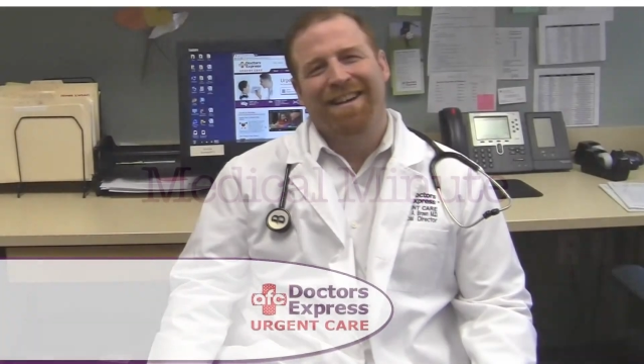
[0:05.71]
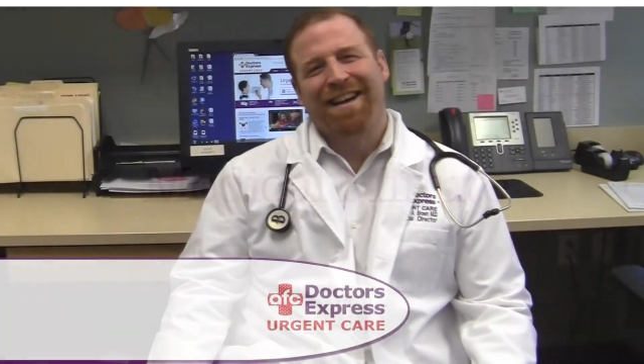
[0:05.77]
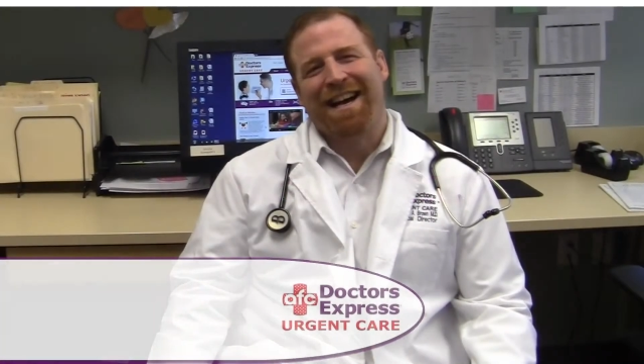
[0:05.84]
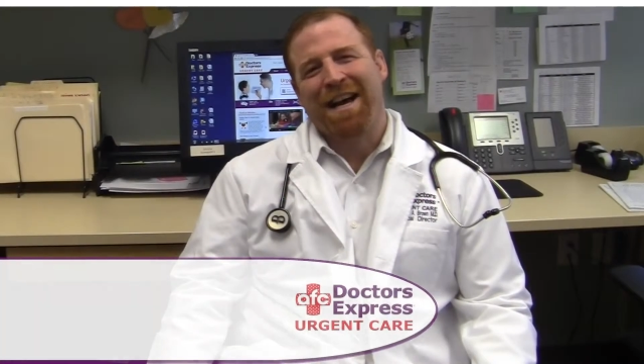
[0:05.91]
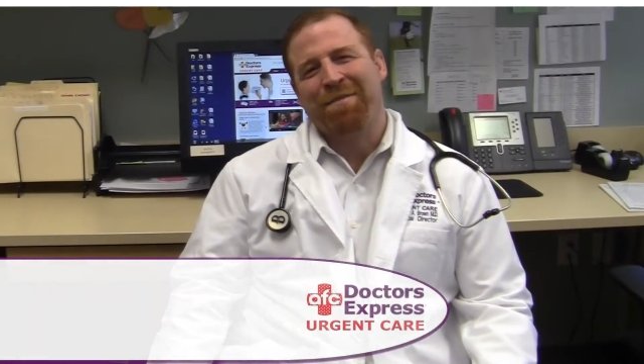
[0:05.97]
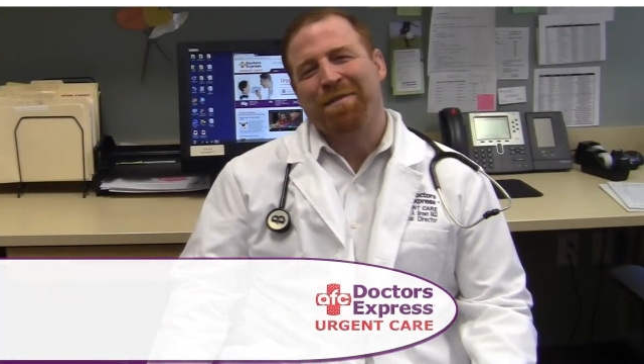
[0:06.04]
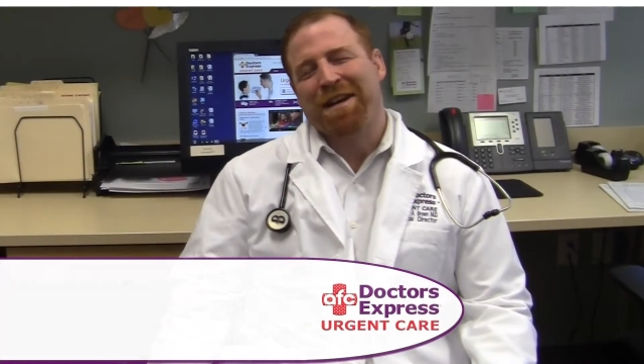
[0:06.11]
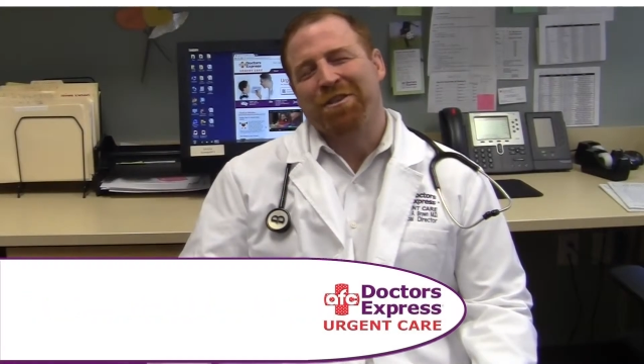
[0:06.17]

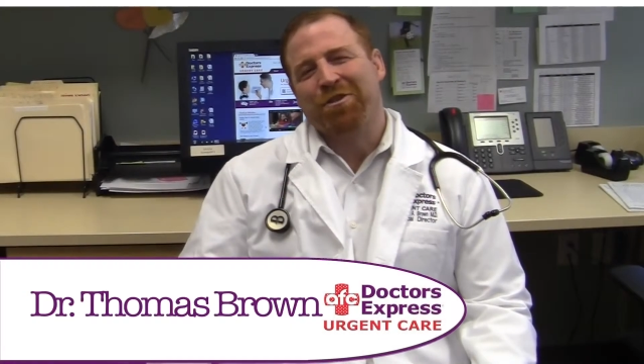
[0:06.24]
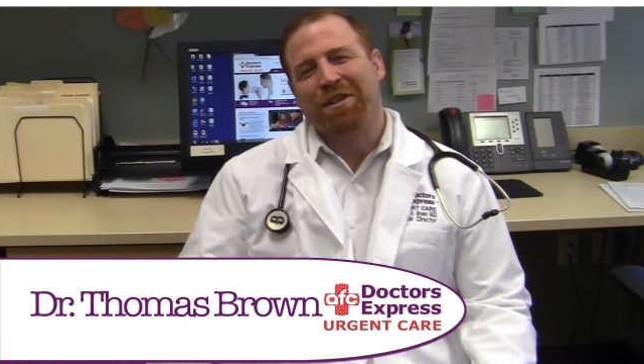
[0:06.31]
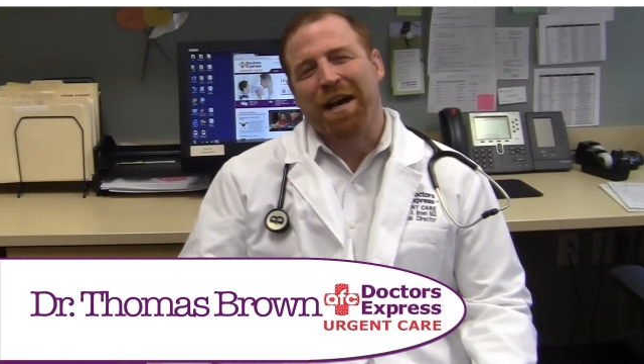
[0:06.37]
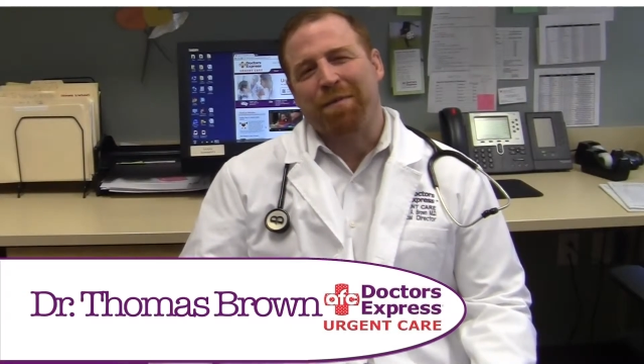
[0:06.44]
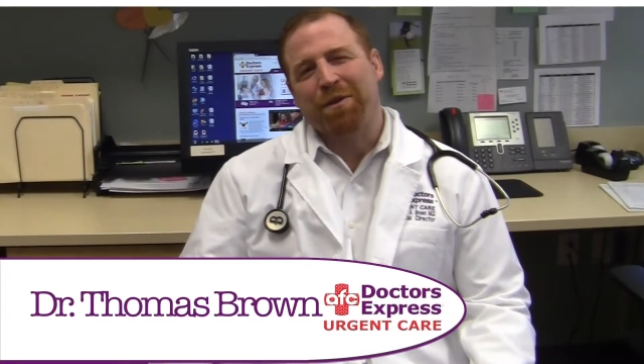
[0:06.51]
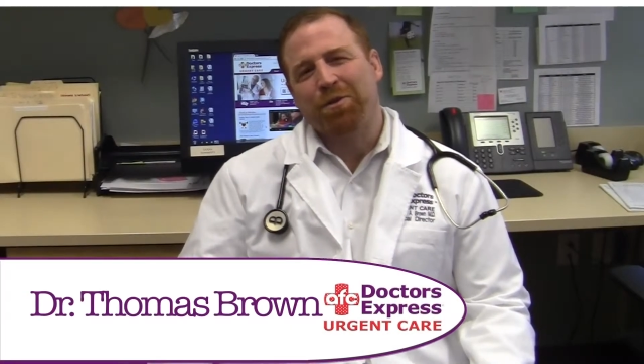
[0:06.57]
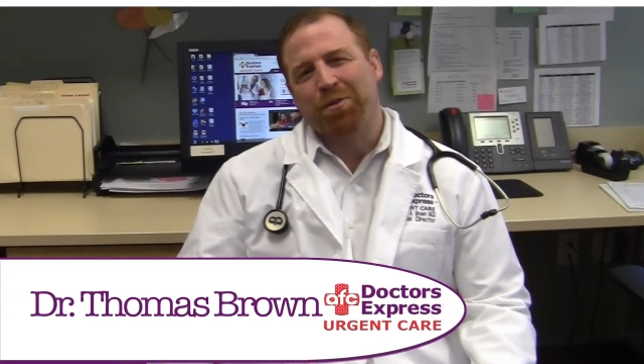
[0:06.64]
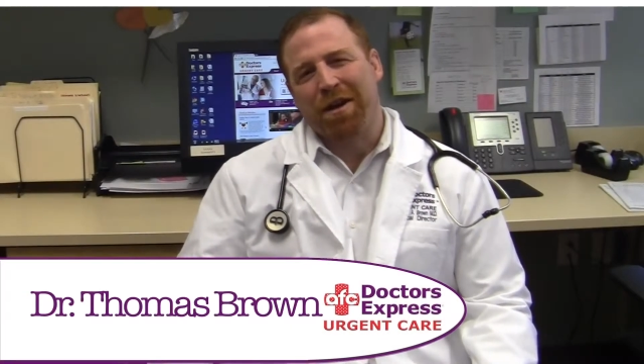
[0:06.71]
Hi, I'm Dr.
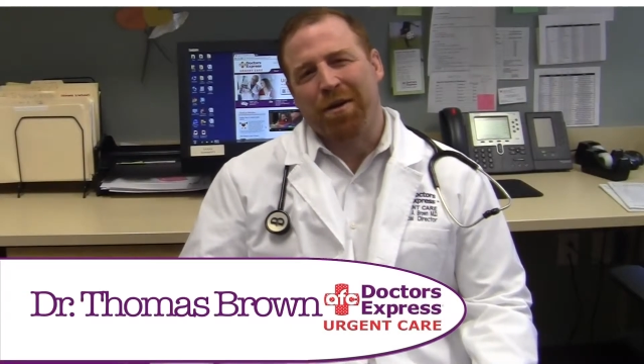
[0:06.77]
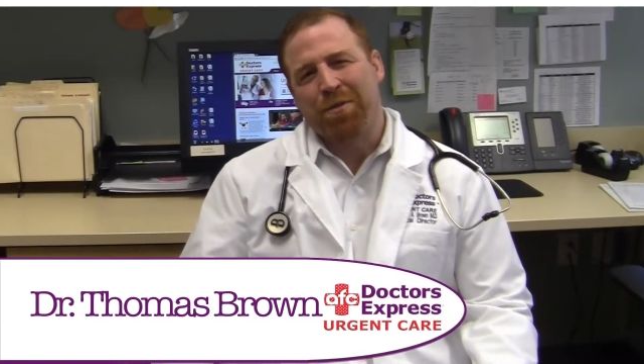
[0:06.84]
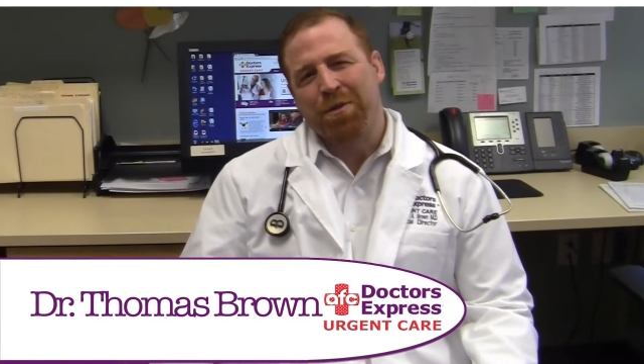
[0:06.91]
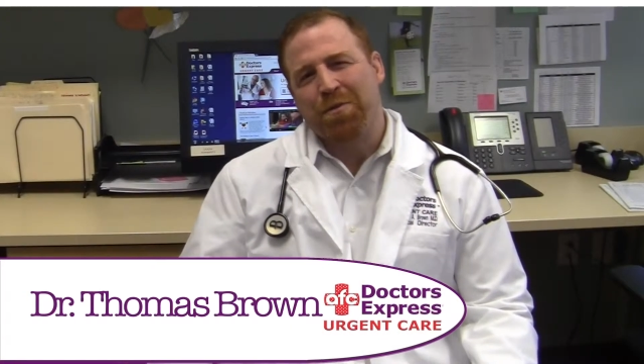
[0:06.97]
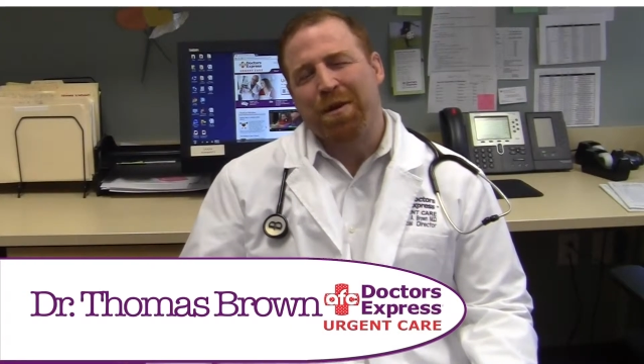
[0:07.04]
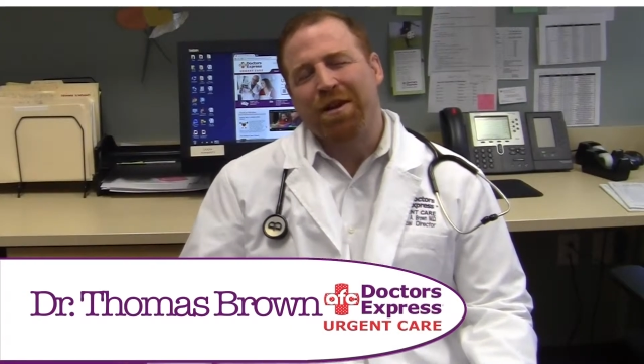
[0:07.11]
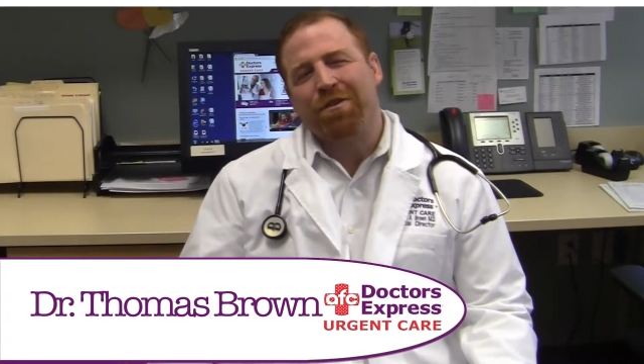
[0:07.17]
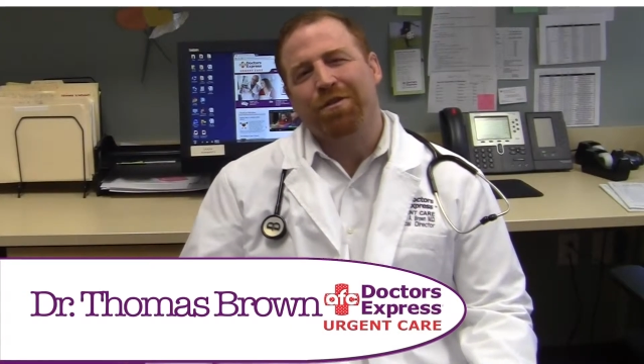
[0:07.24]
Thomas Brown. I'm
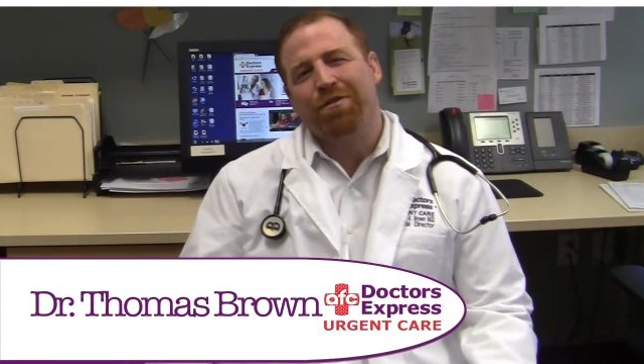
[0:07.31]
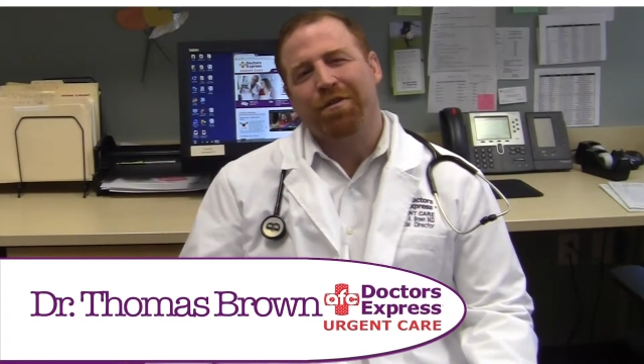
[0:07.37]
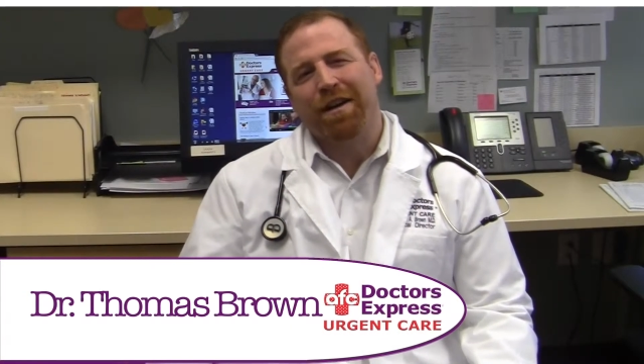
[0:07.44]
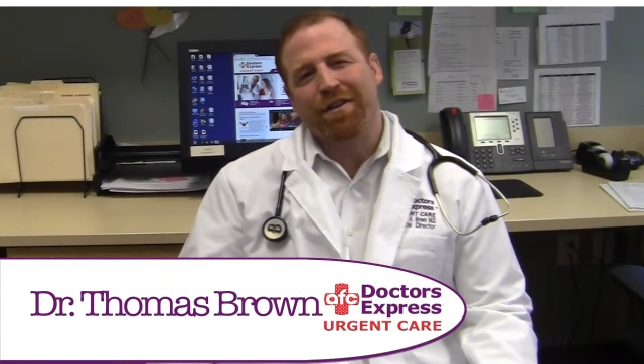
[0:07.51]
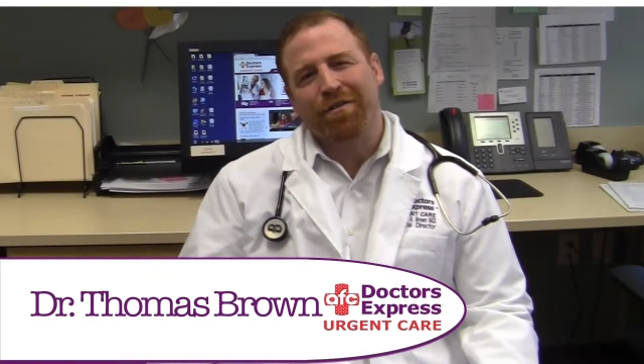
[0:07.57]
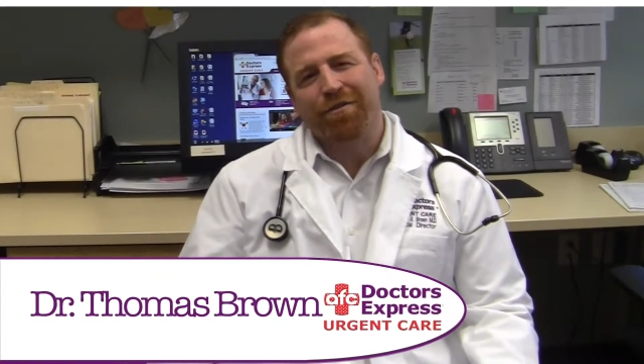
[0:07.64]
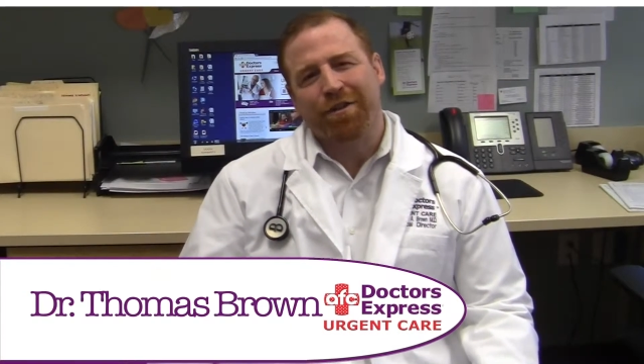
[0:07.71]
the Medical Director